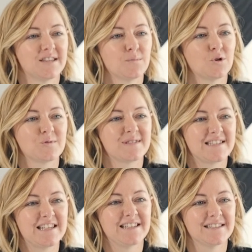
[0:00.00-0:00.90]
in the model's
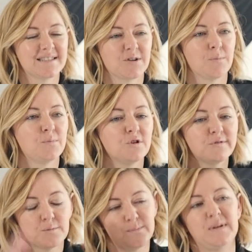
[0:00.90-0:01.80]
skin. So a
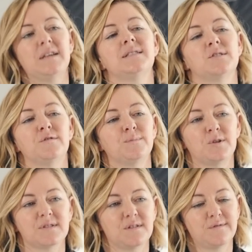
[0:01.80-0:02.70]
beautiful big soft
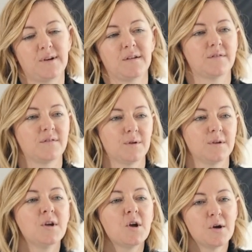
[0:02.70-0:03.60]
box at the front of
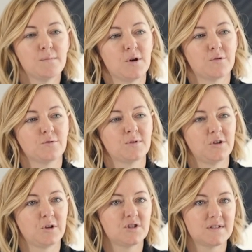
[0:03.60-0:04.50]
the model,
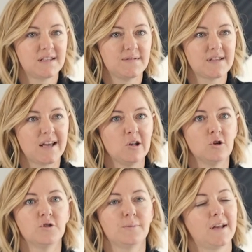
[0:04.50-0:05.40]
just gives that
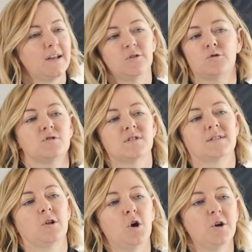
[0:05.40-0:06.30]
illuminating, gorgeous
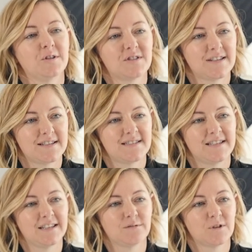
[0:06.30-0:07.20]
glow to their
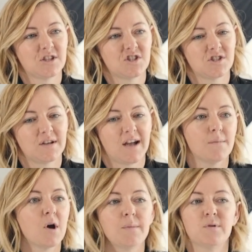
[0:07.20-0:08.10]
skin, which
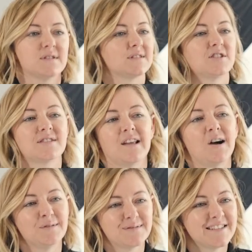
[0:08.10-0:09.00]
I personally just love.